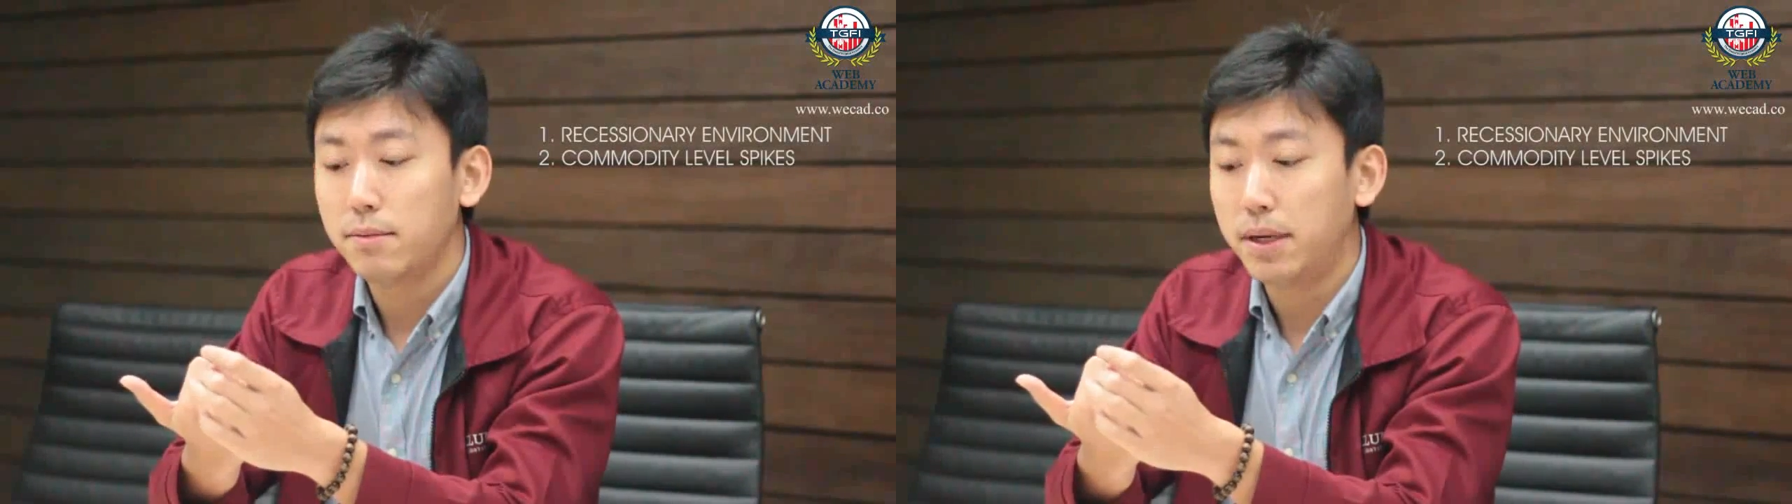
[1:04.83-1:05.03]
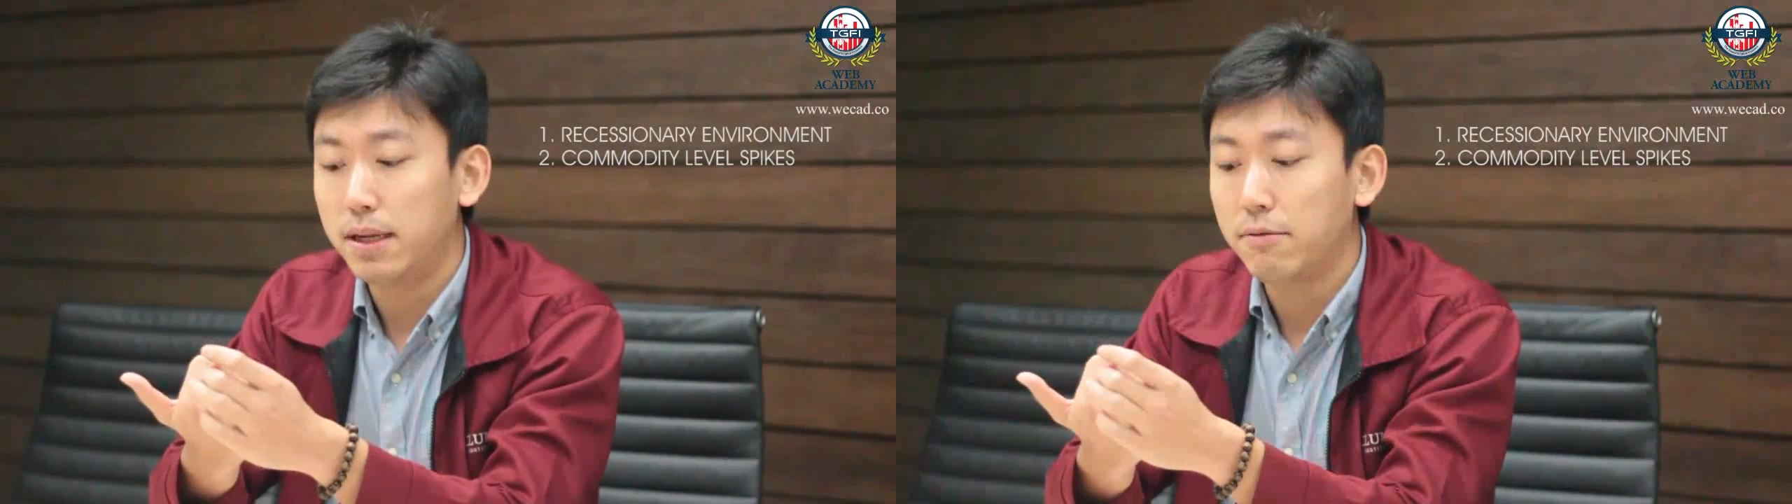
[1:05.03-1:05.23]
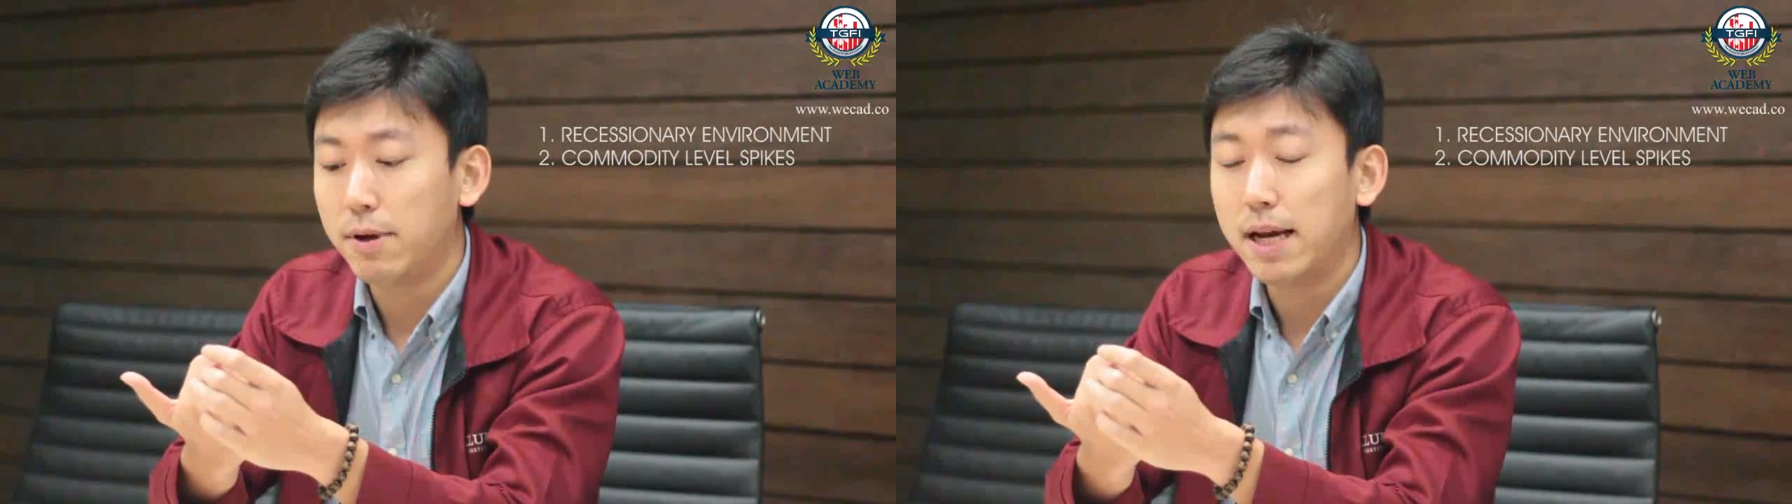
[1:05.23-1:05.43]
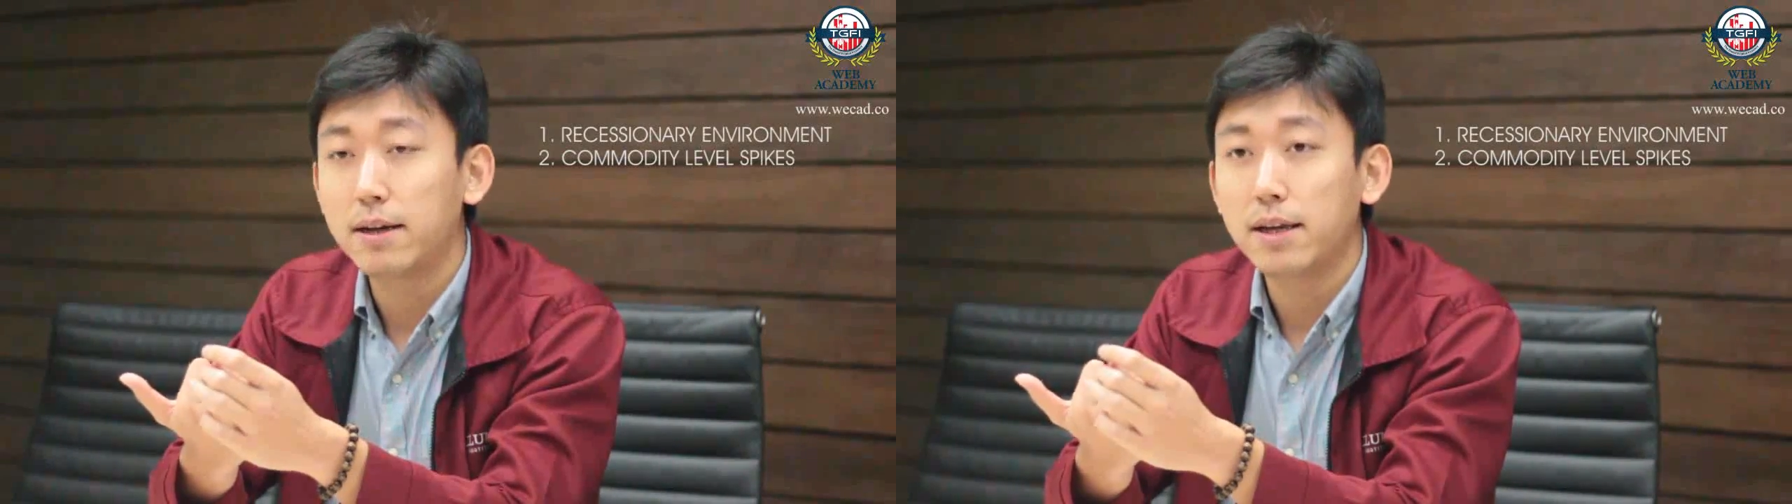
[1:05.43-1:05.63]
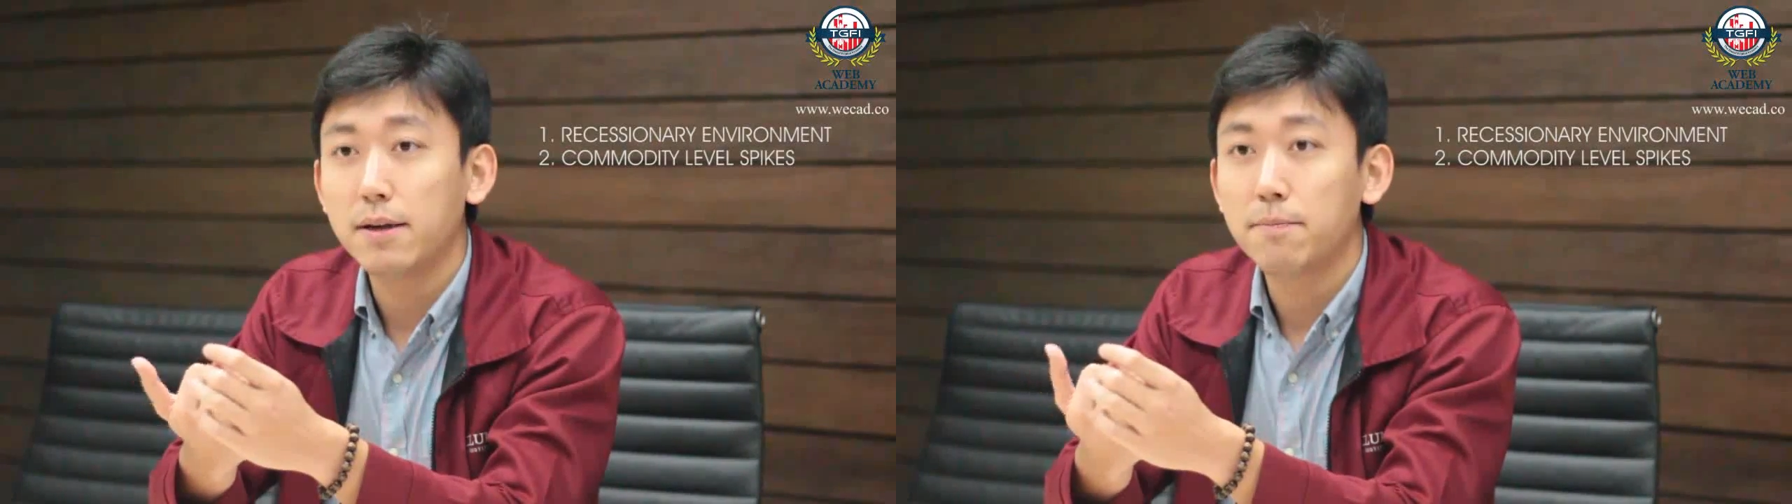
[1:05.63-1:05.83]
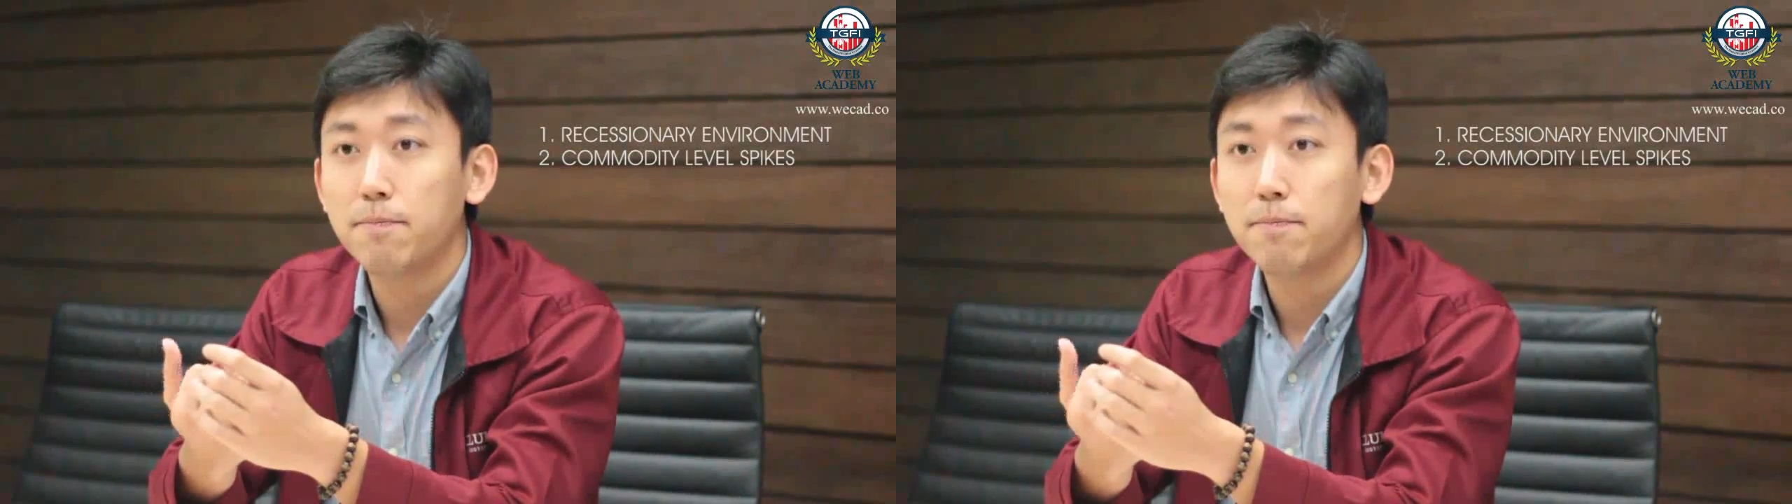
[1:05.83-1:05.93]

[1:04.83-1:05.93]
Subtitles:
but in reality,